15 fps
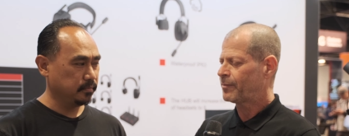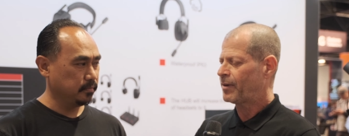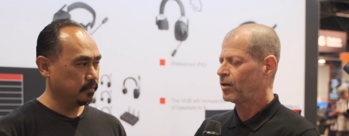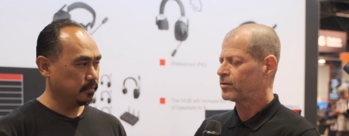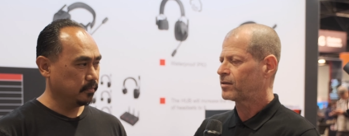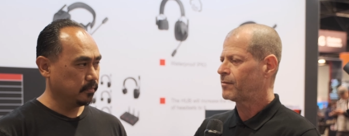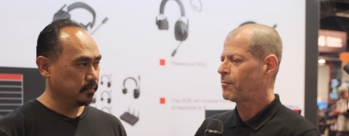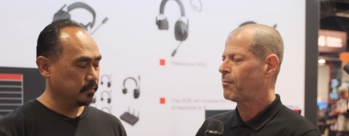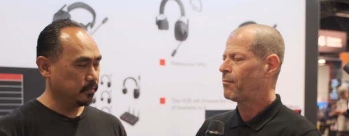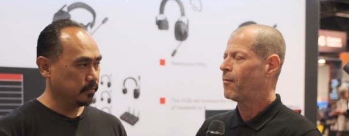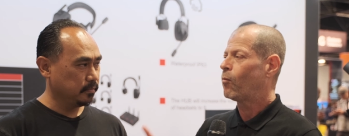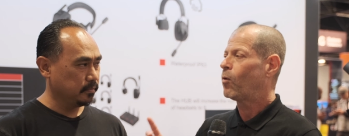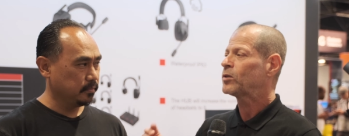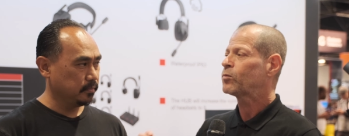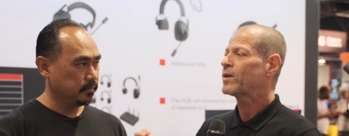Speaker 1: about
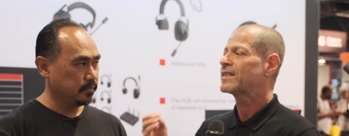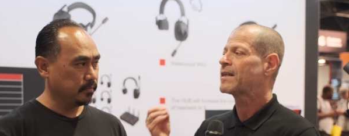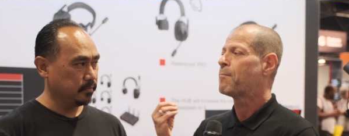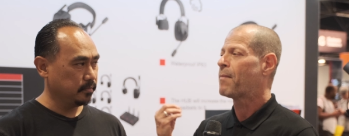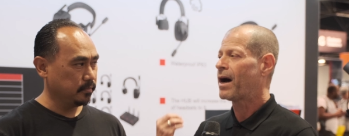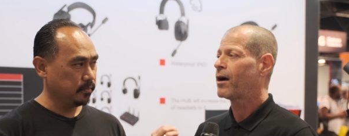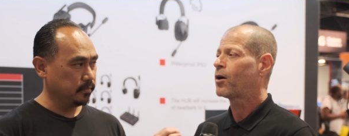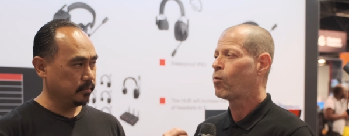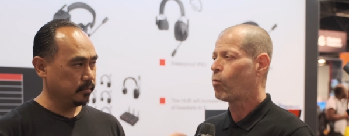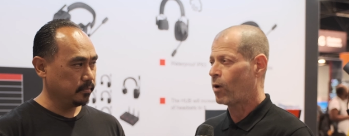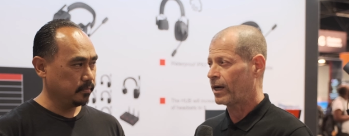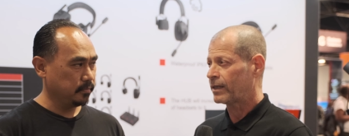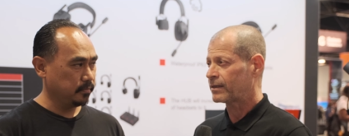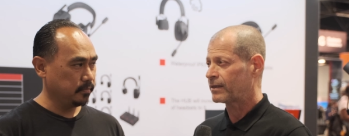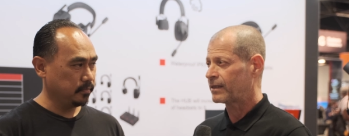what was the Mark
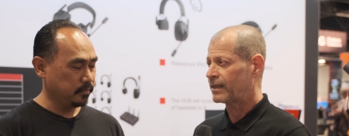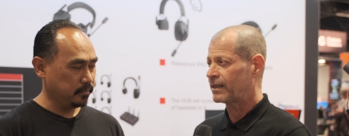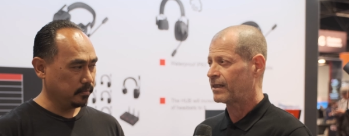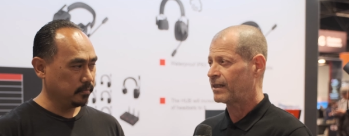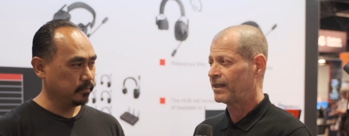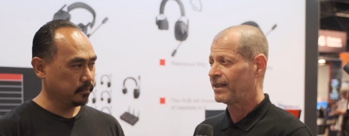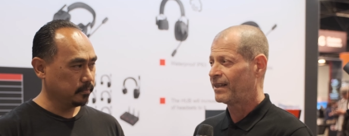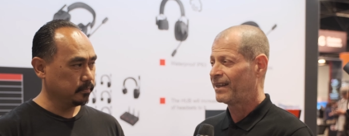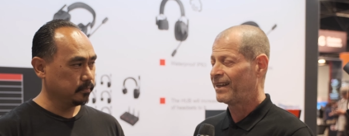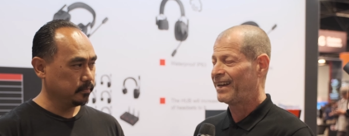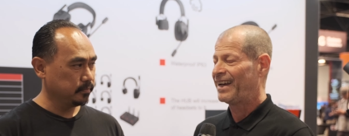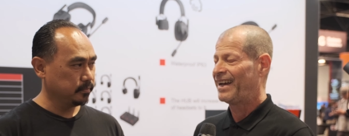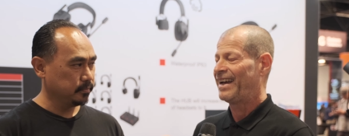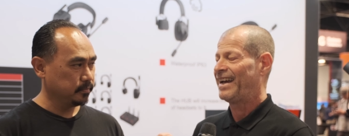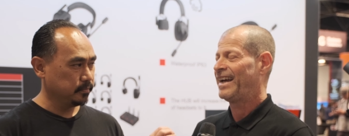One,
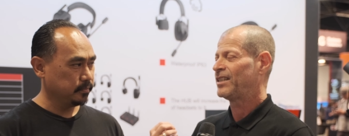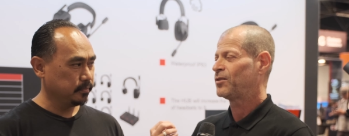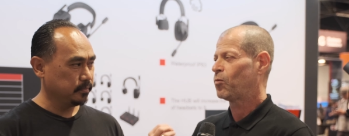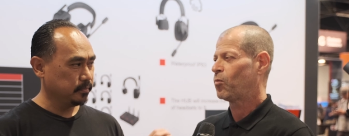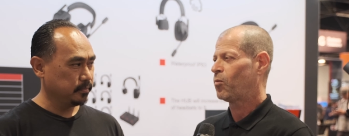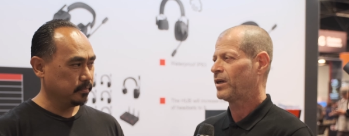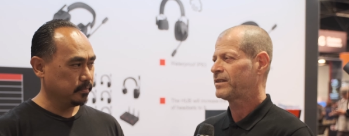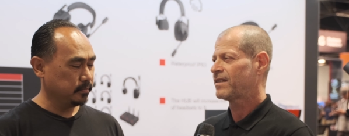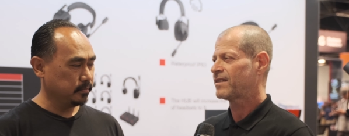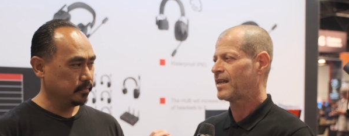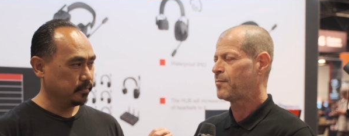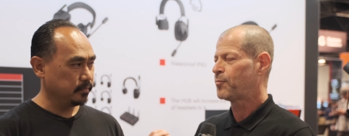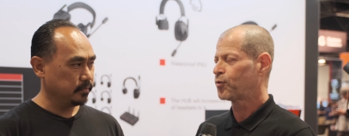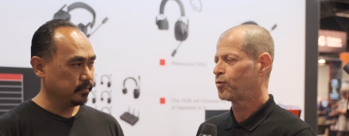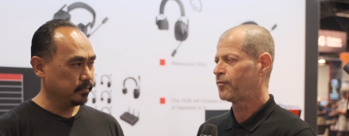and what is the
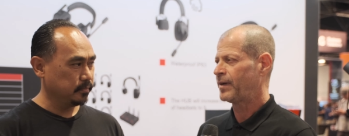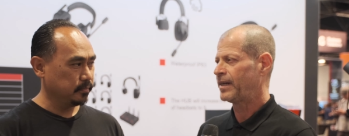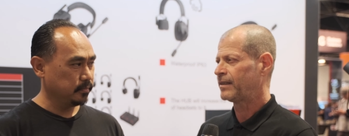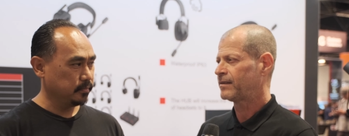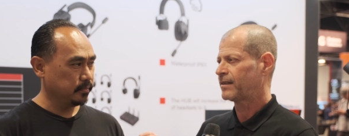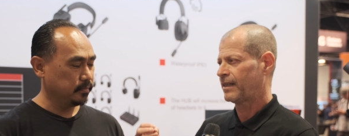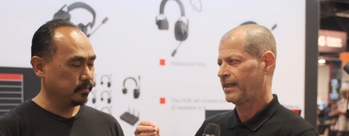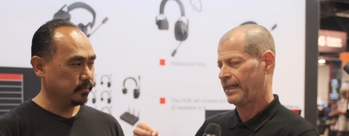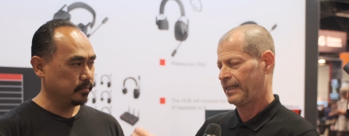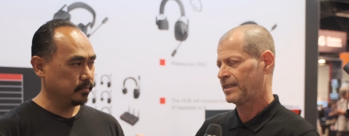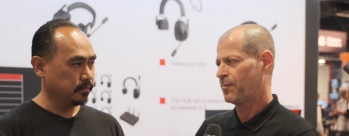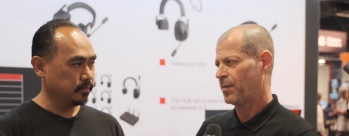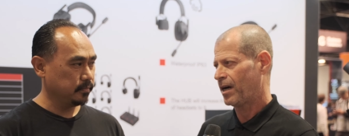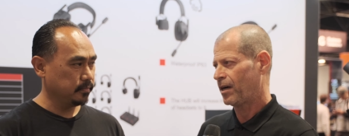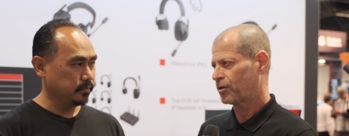improvement in the
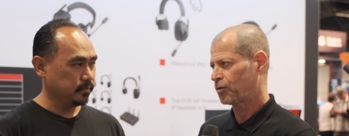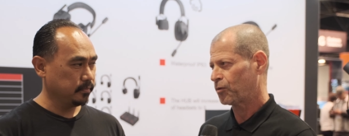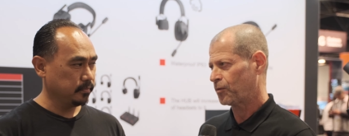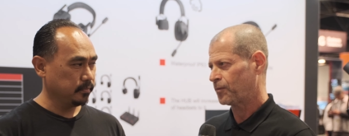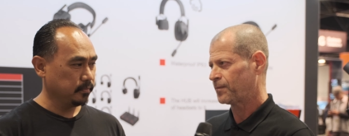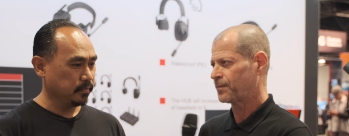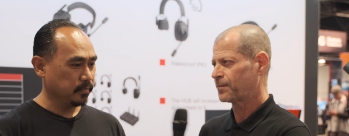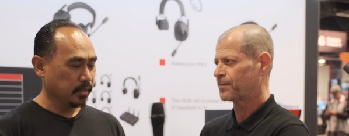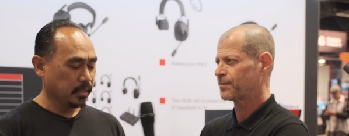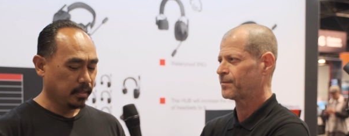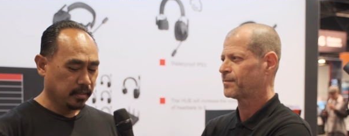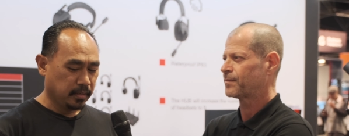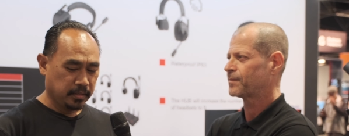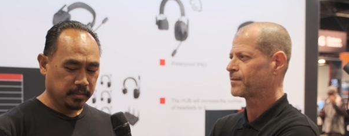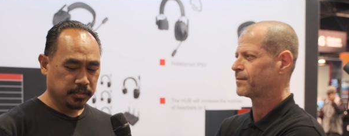Mark Two.
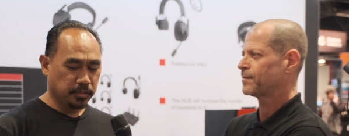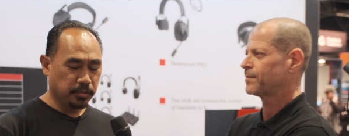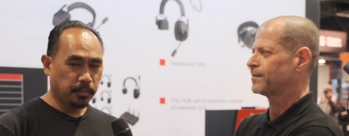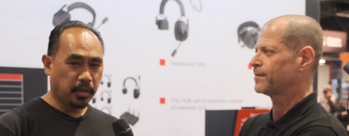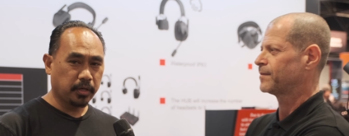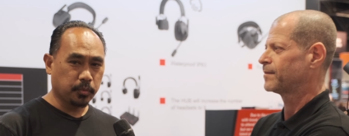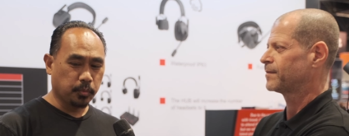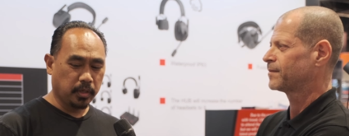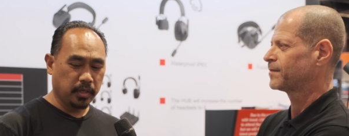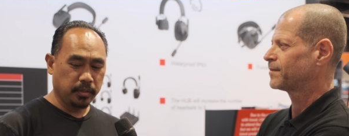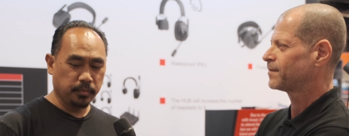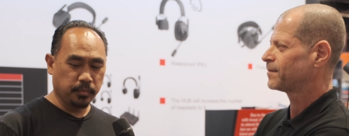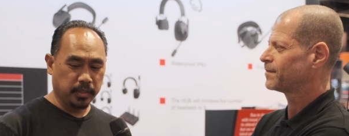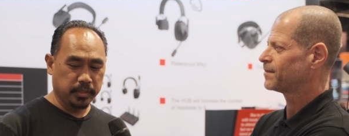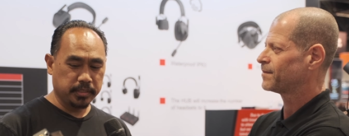
Speaker 2: So the Mark
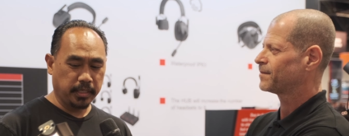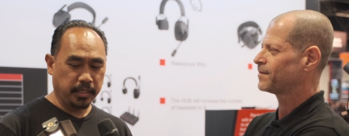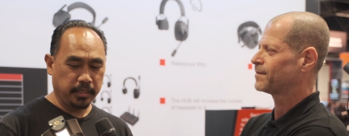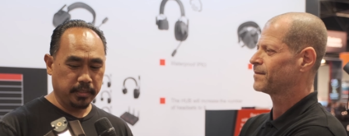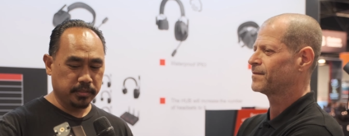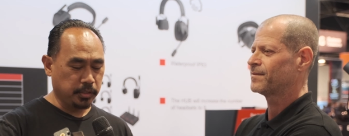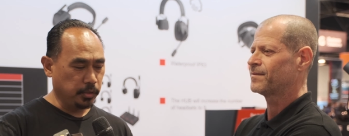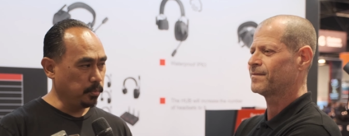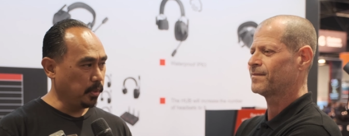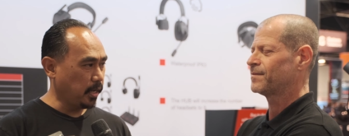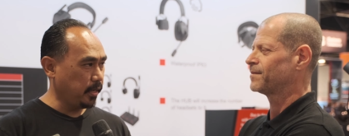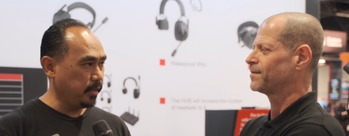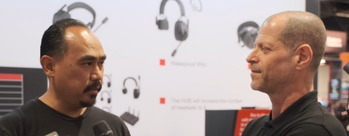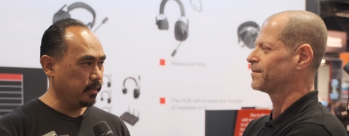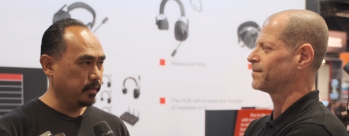One was a tube
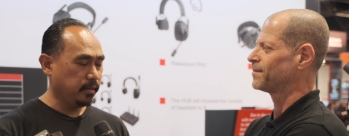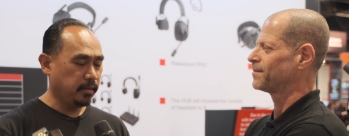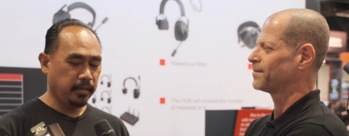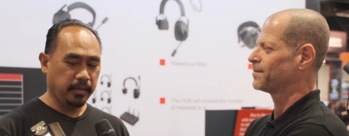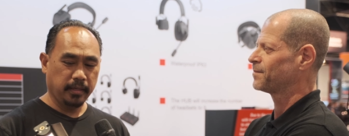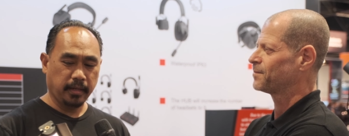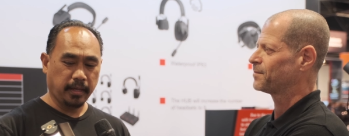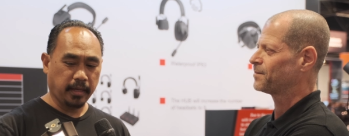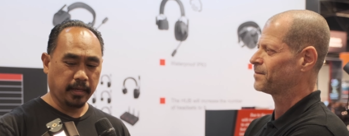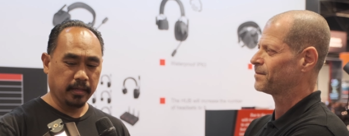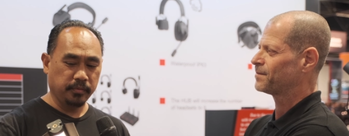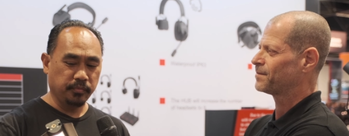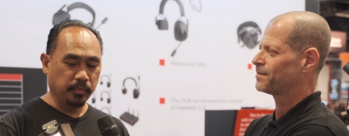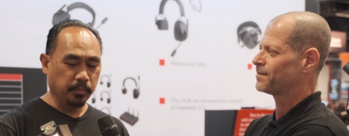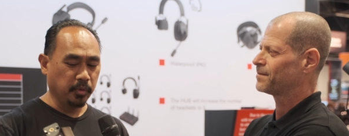light. It
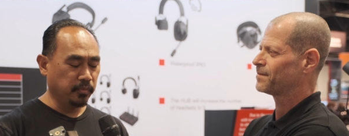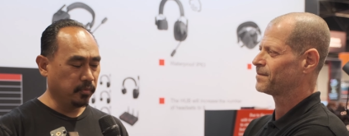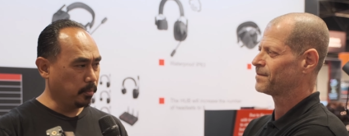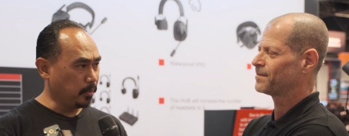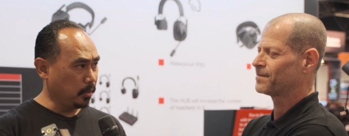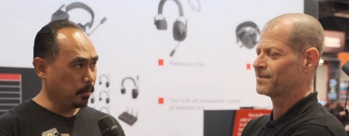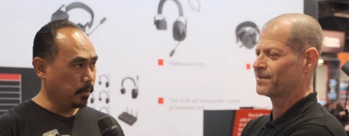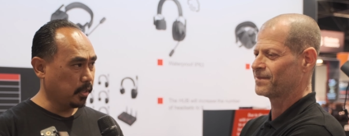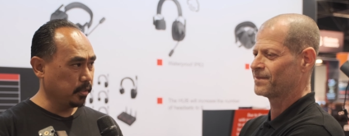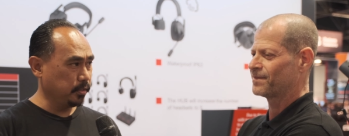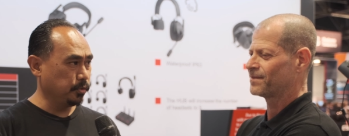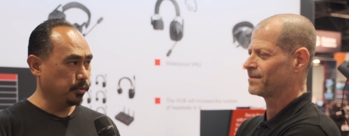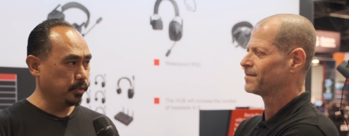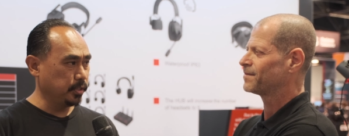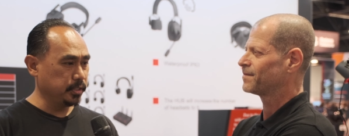had removable barn
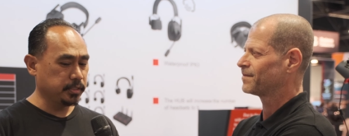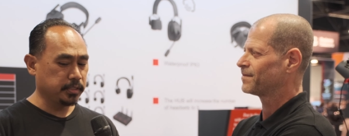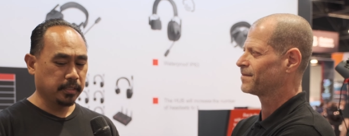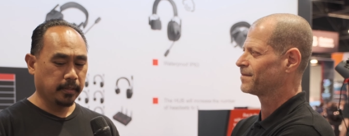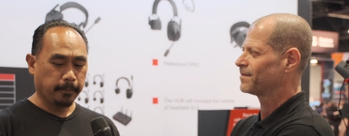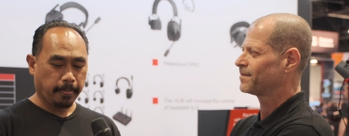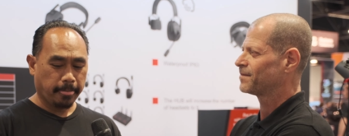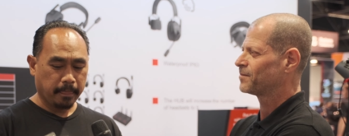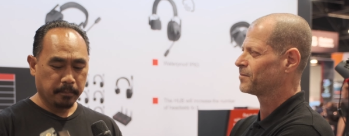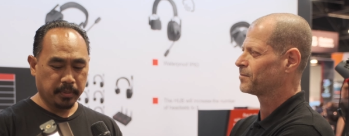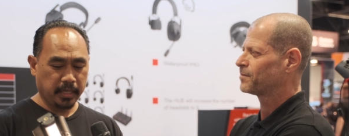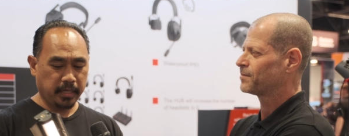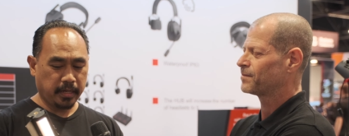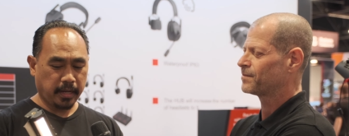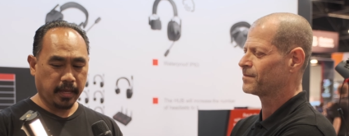doors,
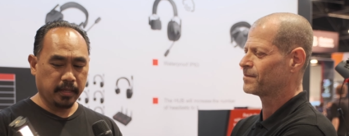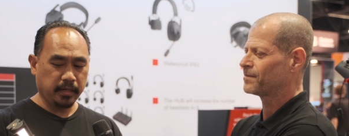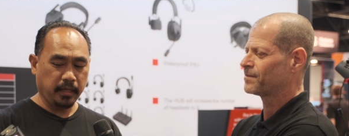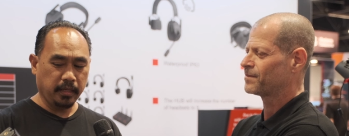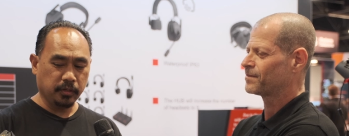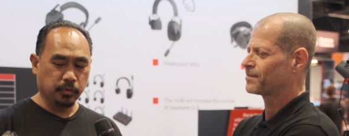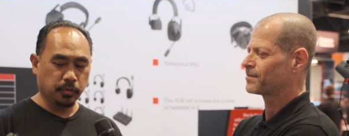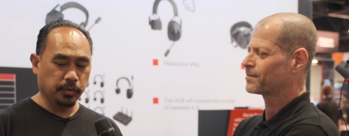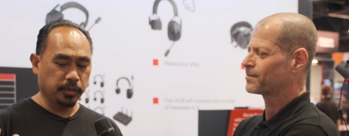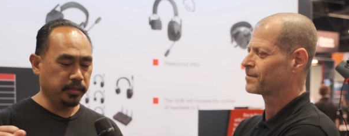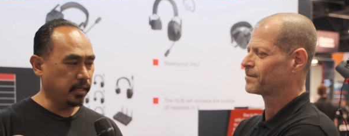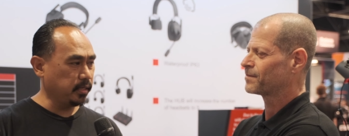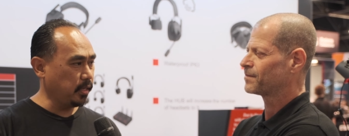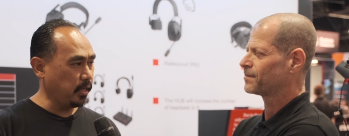but it had a cord that